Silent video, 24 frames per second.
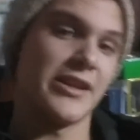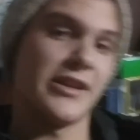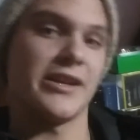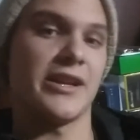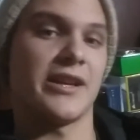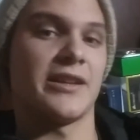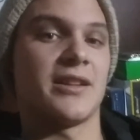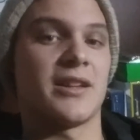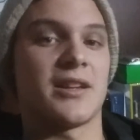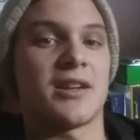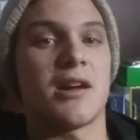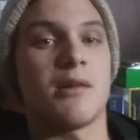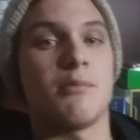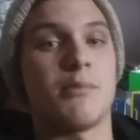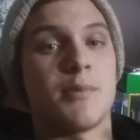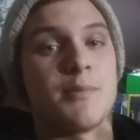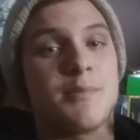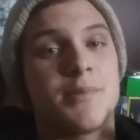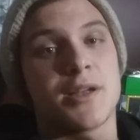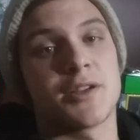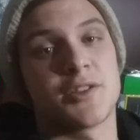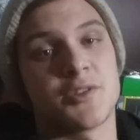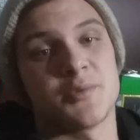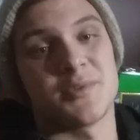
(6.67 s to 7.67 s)
day and then got
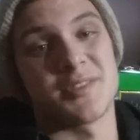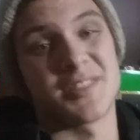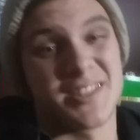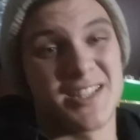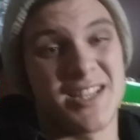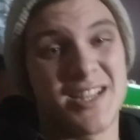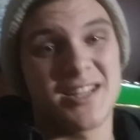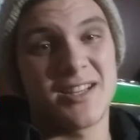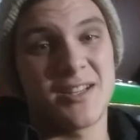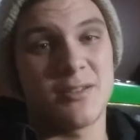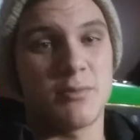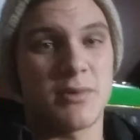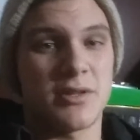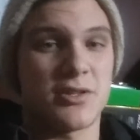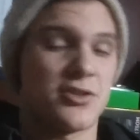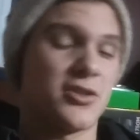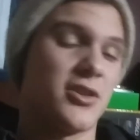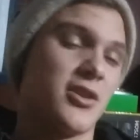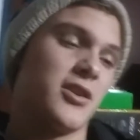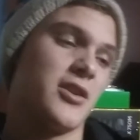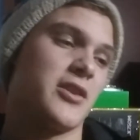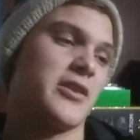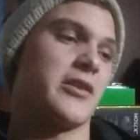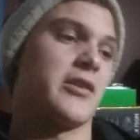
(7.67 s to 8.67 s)
my picture with Santa, with
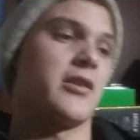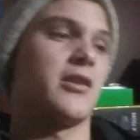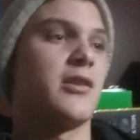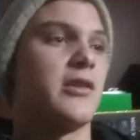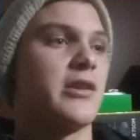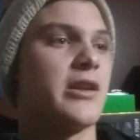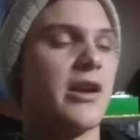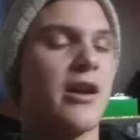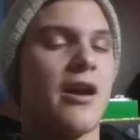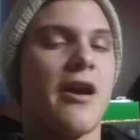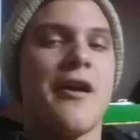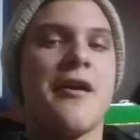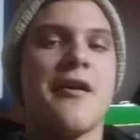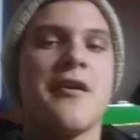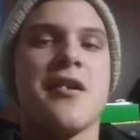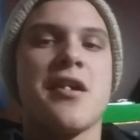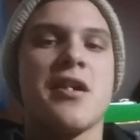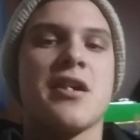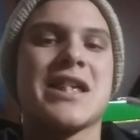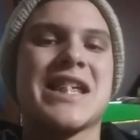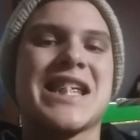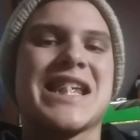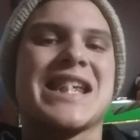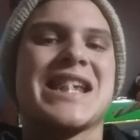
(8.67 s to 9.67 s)
Sean, and all that,
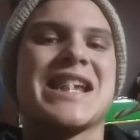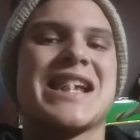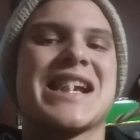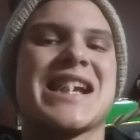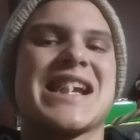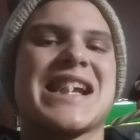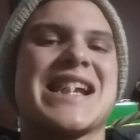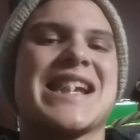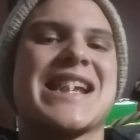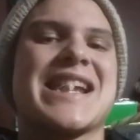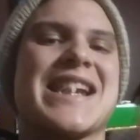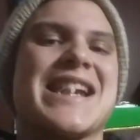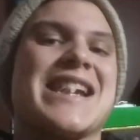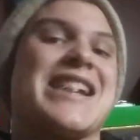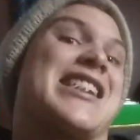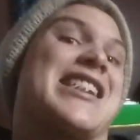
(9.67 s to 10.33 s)
and kind of